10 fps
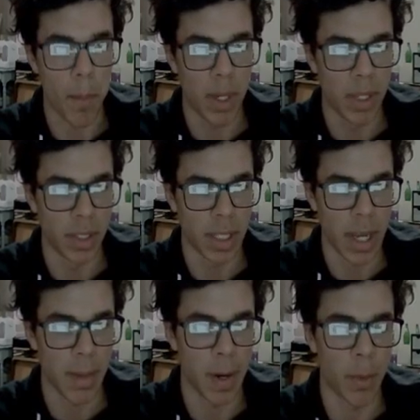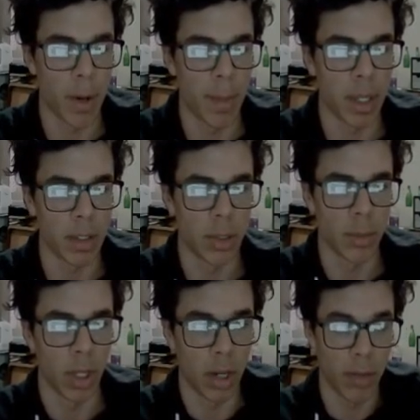in this time. I don't want to make a
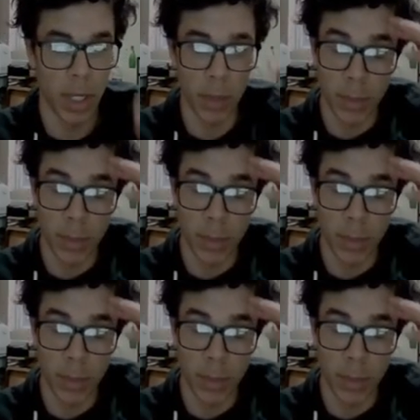super long video.